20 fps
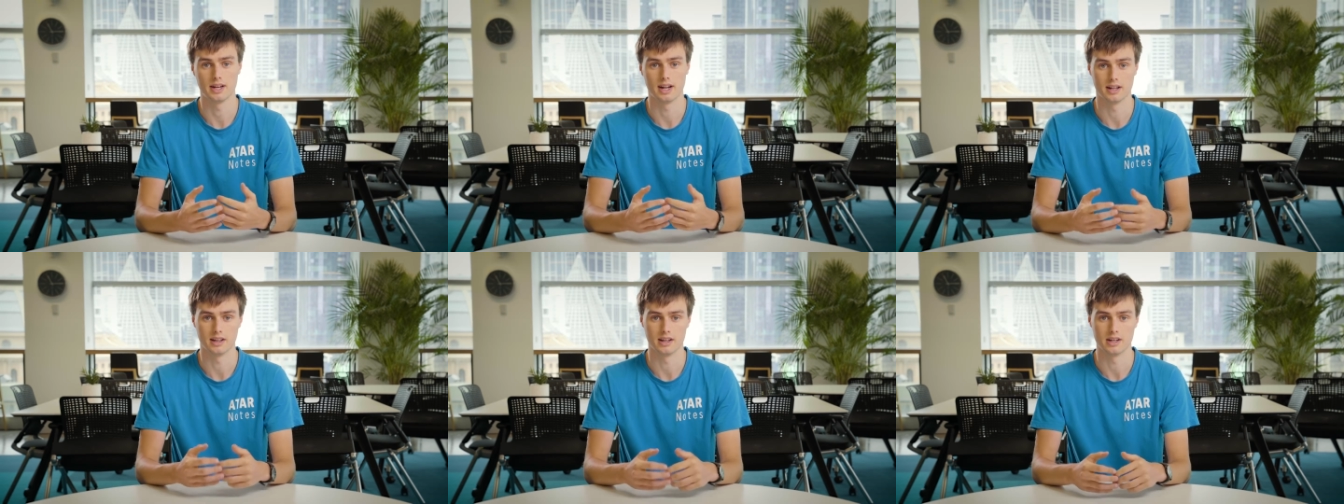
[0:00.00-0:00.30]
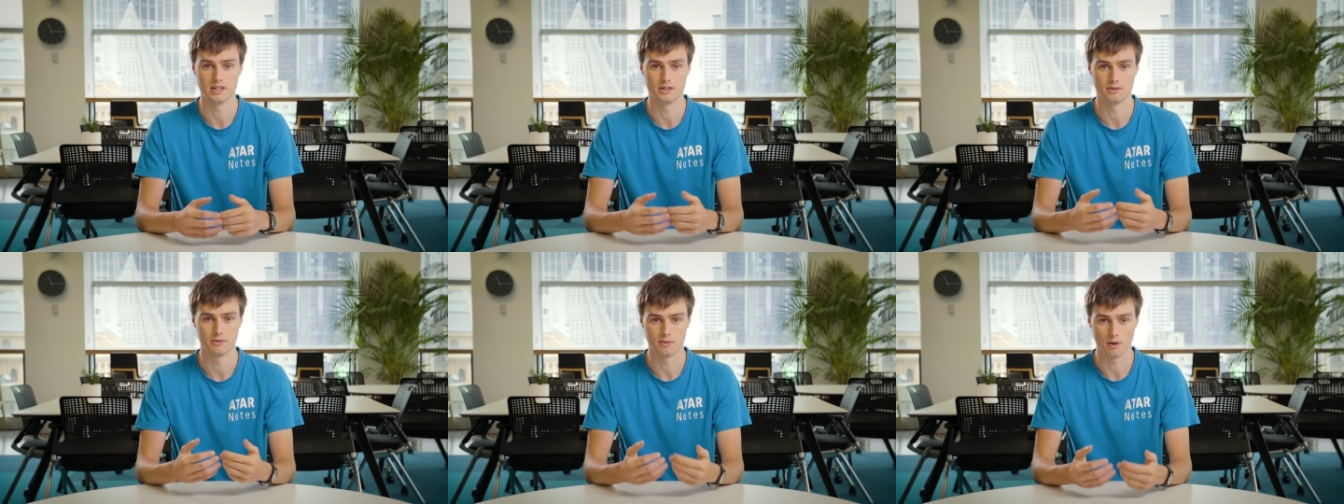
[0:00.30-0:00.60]
at
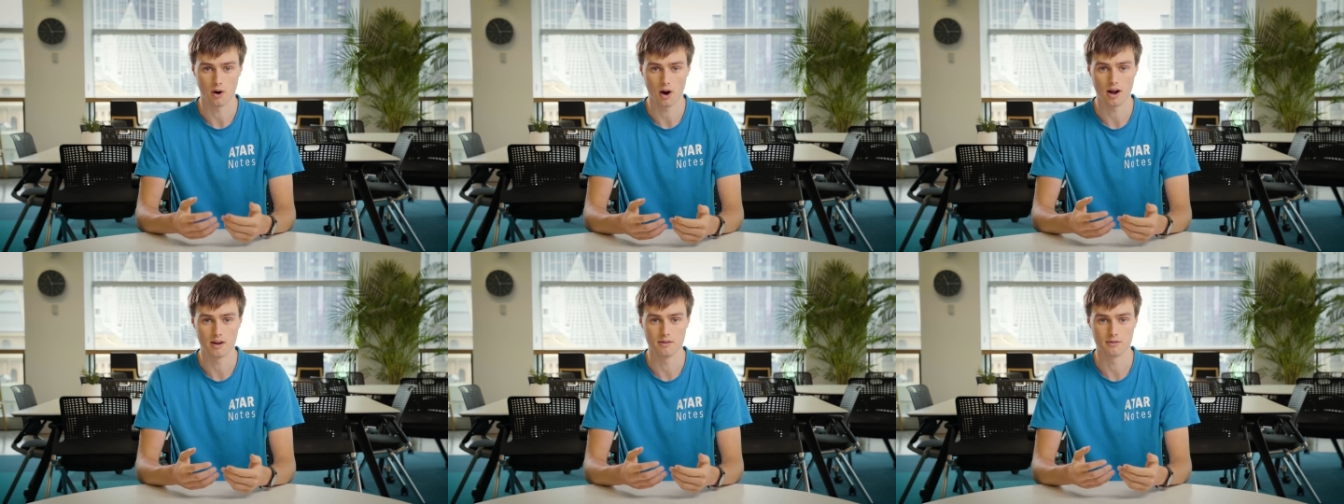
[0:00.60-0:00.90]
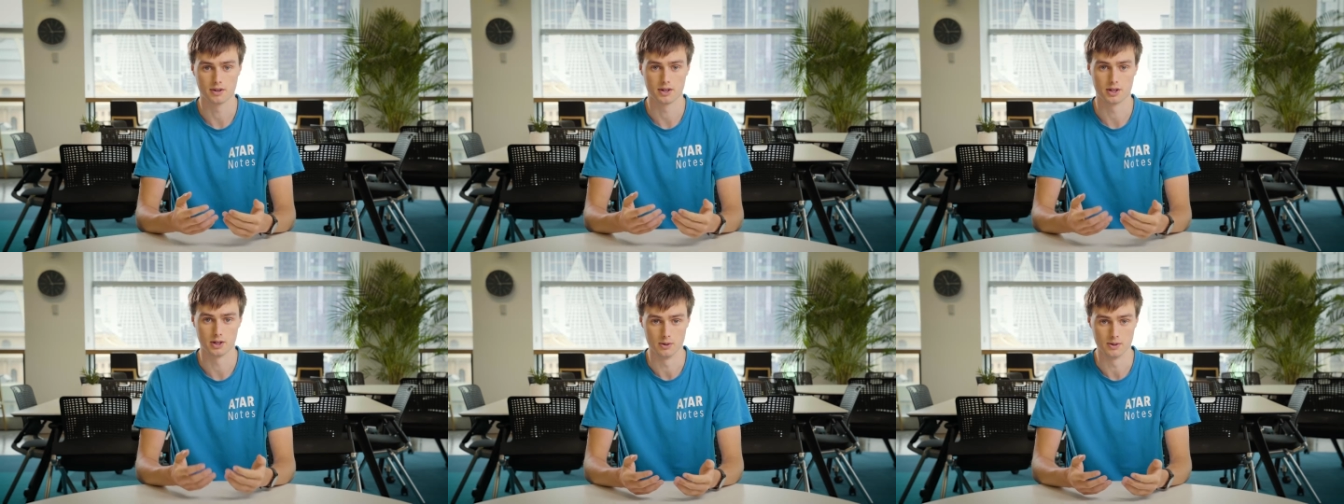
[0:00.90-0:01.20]
least
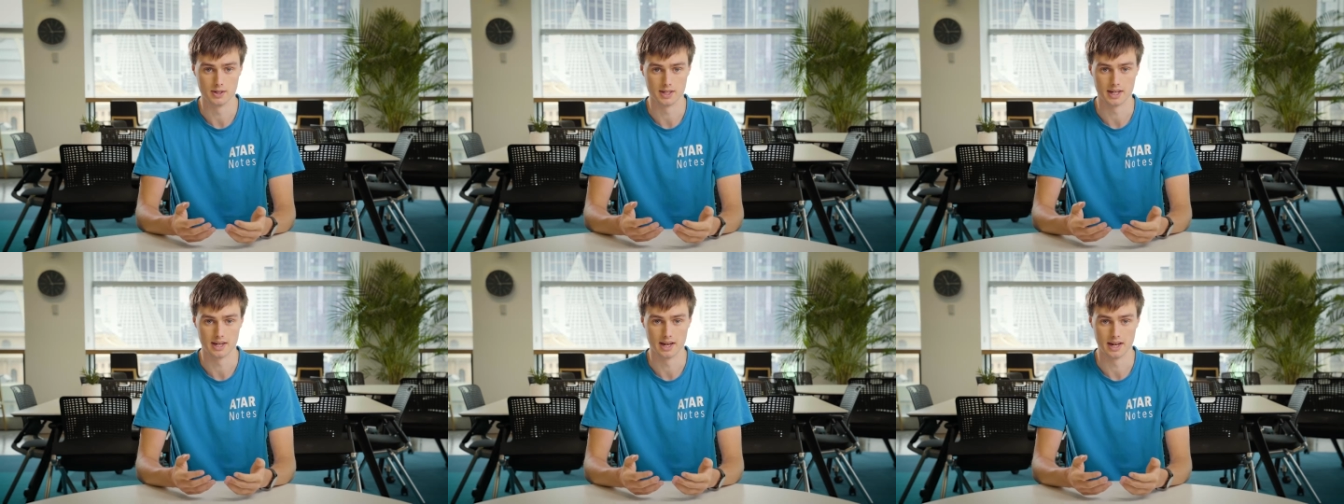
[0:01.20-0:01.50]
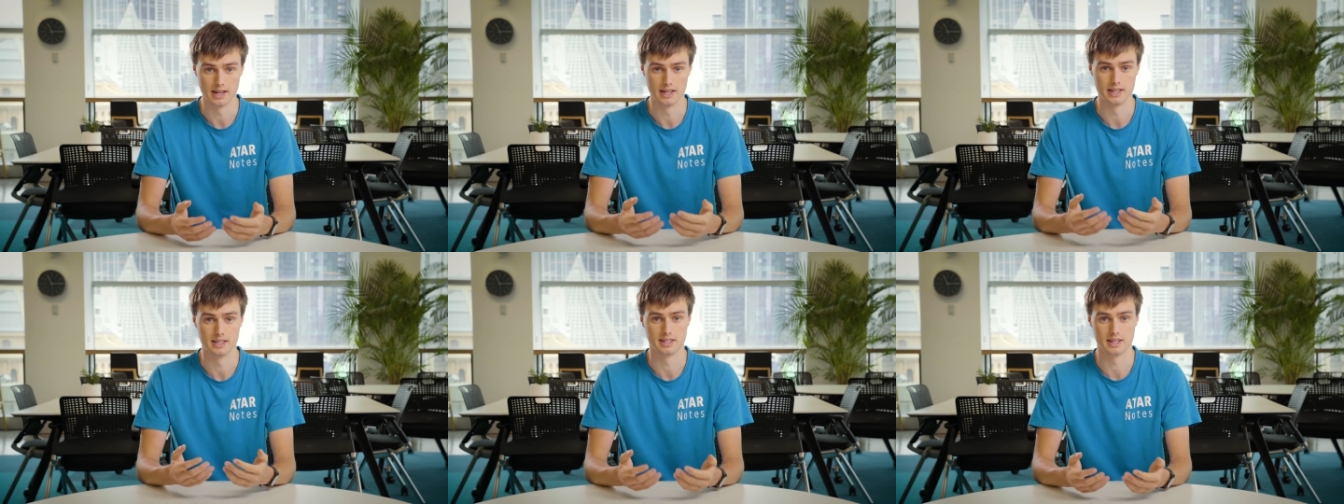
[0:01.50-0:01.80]
five
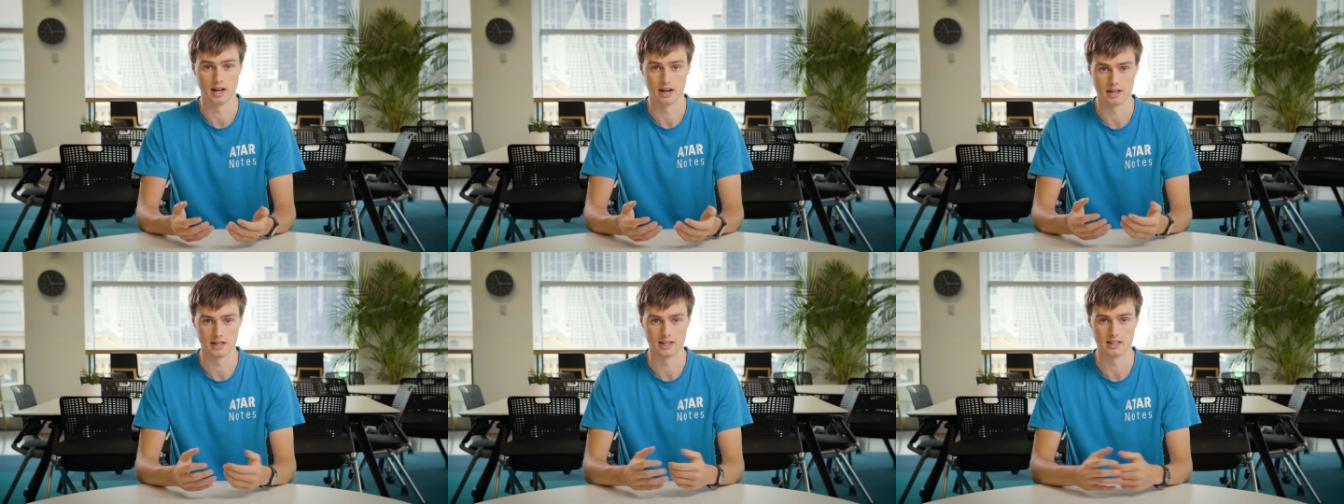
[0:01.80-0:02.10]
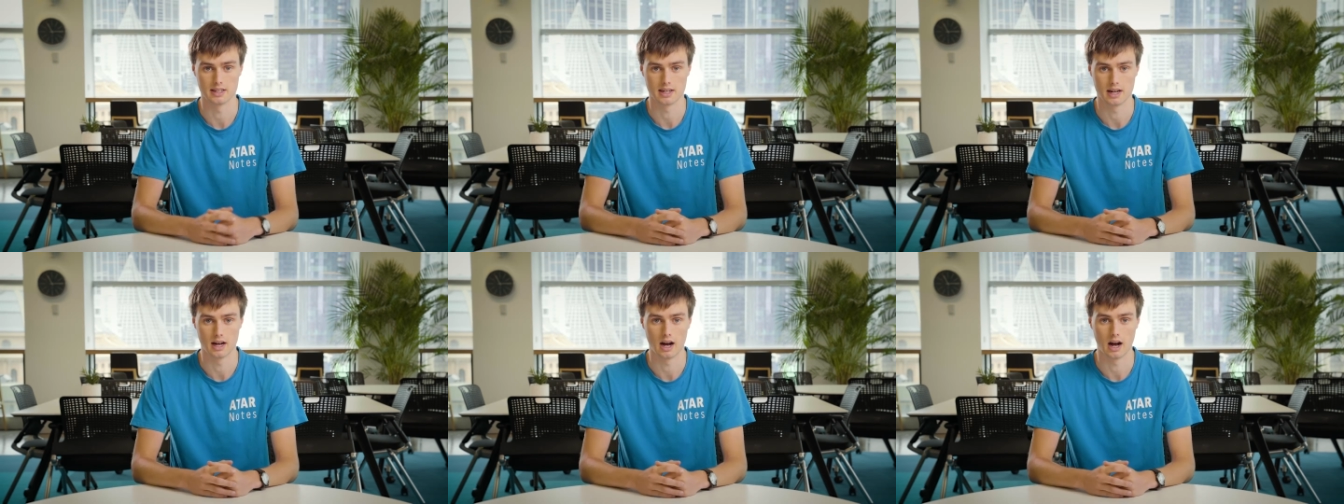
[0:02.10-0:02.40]
QCE
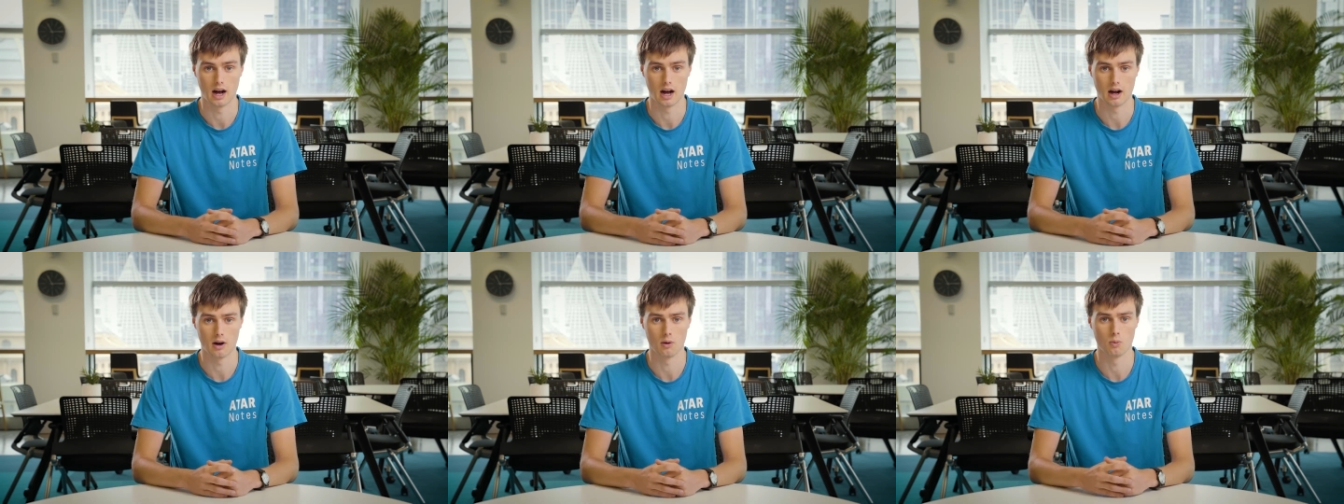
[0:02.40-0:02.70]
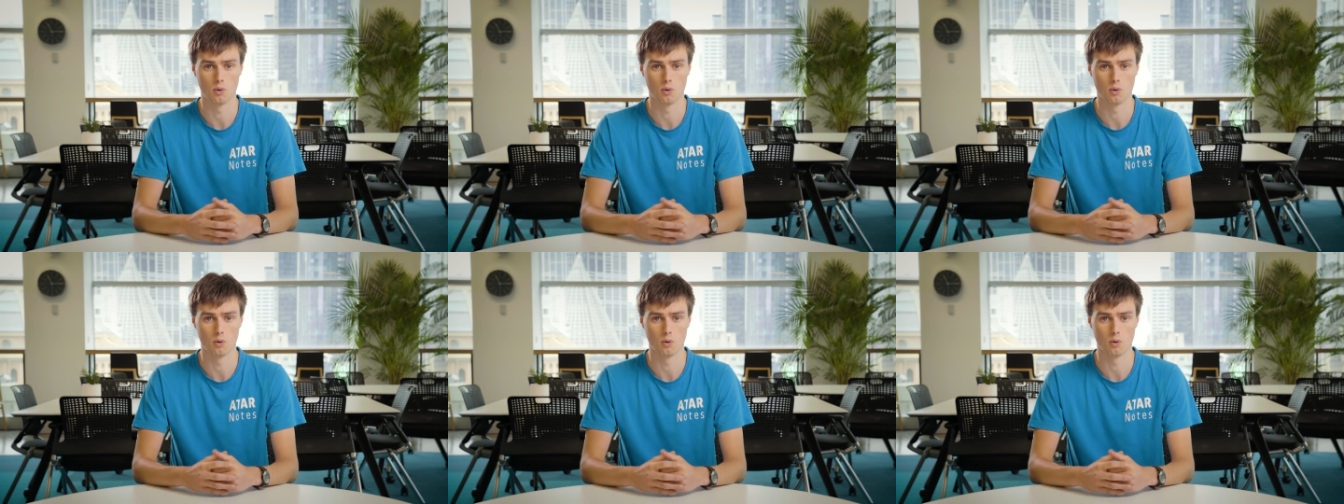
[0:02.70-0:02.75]
studies, uh,